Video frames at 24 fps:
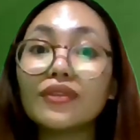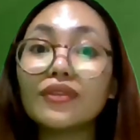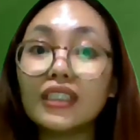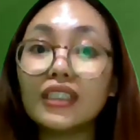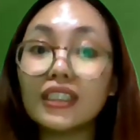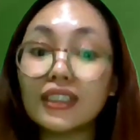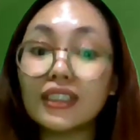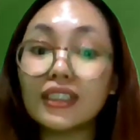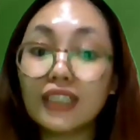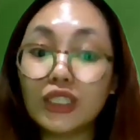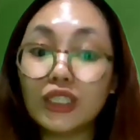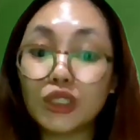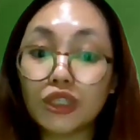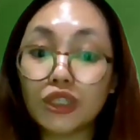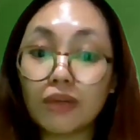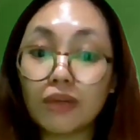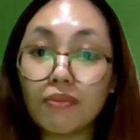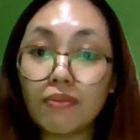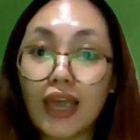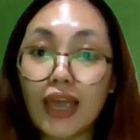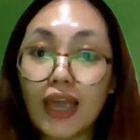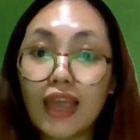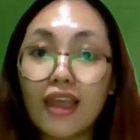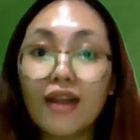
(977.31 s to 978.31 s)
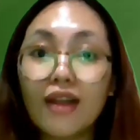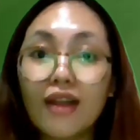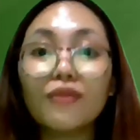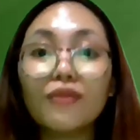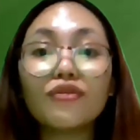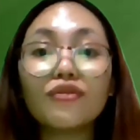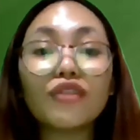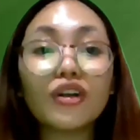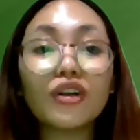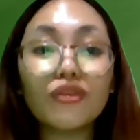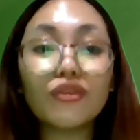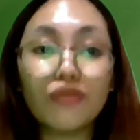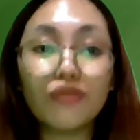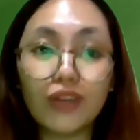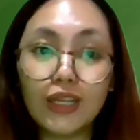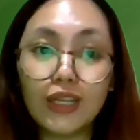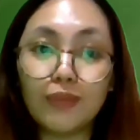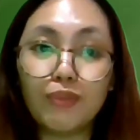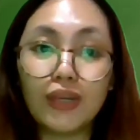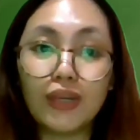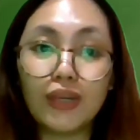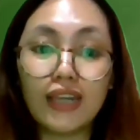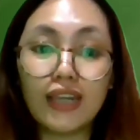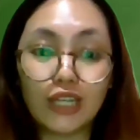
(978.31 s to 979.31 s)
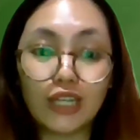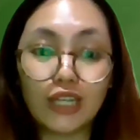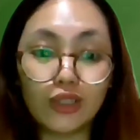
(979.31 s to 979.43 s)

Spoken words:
This is Teacher May for Philippine